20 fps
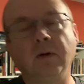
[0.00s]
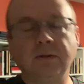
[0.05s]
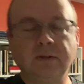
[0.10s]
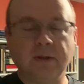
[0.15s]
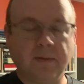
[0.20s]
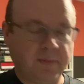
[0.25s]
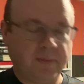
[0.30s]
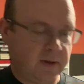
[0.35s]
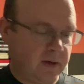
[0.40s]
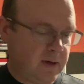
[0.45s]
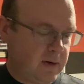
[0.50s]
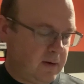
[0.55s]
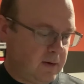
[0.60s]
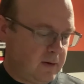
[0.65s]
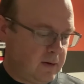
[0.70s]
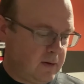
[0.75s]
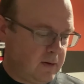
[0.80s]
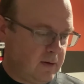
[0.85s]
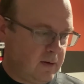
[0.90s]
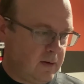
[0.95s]
something
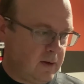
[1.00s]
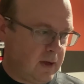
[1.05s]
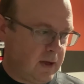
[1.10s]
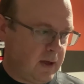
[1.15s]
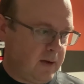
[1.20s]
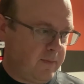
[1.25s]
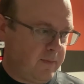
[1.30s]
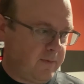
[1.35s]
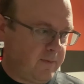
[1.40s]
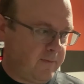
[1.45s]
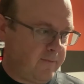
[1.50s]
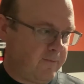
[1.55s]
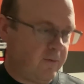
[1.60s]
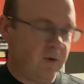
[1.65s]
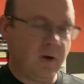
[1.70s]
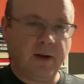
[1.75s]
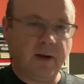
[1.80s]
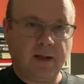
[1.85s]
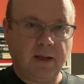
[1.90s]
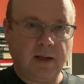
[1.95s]

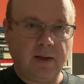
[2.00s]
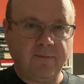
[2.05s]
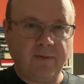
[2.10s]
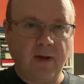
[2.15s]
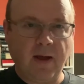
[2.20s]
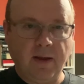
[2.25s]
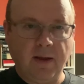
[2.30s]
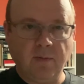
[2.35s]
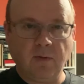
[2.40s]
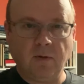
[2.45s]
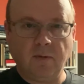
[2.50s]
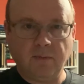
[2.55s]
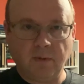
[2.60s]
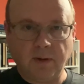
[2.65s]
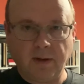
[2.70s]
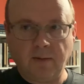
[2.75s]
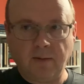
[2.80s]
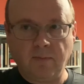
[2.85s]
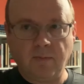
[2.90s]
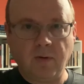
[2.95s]
really valuable,
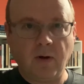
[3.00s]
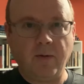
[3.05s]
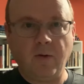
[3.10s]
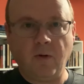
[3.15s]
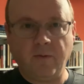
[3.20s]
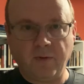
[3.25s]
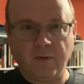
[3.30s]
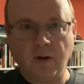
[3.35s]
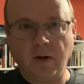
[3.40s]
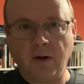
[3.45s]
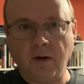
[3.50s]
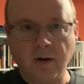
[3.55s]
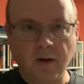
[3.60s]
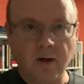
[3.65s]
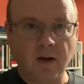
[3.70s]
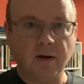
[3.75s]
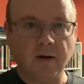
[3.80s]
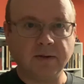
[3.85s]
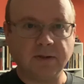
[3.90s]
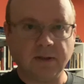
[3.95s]
like probably over
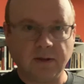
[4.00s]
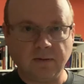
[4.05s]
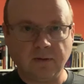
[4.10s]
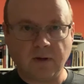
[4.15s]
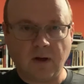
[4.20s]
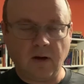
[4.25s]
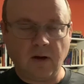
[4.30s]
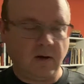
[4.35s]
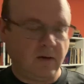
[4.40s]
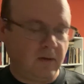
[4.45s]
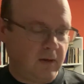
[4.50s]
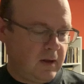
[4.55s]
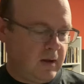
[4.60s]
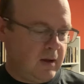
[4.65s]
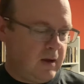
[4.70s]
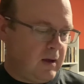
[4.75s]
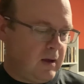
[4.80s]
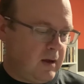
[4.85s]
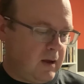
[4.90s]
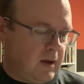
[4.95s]
$100.
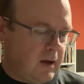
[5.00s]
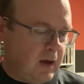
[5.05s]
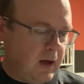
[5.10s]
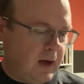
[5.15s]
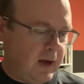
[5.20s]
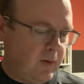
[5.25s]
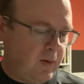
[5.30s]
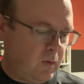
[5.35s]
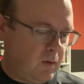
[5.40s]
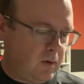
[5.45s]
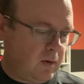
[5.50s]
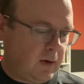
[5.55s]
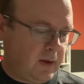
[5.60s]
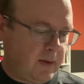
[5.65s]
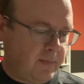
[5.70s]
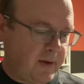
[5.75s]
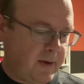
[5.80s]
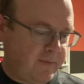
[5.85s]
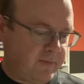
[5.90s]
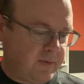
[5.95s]
I will
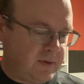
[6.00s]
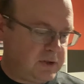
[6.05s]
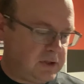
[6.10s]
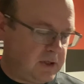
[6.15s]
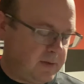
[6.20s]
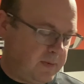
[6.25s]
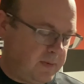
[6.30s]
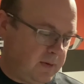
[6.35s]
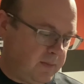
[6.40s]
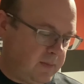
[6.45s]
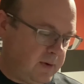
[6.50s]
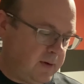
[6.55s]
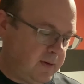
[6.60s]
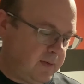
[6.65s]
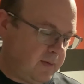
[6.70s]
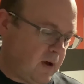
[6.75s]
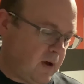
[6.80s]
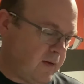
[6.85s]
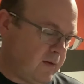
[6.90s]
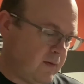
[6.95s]
pay for the shipping, but
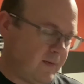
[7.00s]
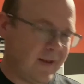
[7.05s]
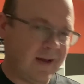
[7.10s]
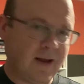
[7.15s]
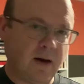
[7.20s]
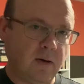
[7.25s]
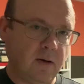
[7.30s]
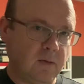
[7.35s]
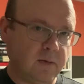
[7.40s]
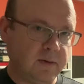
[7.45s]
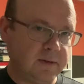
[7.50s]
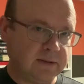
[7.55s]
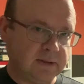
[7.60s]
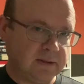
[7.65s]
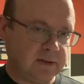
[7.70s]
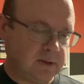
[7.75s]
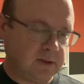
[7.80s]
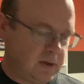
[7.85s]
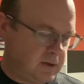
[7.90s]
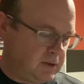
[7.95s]
other than that, I always
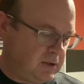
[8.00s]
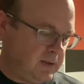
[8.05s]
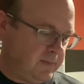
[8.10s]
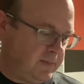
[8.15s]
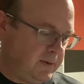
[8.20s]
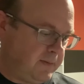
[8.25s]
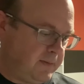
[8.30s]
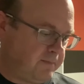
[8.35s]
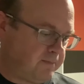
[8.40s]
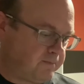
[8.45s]
just charge shipping.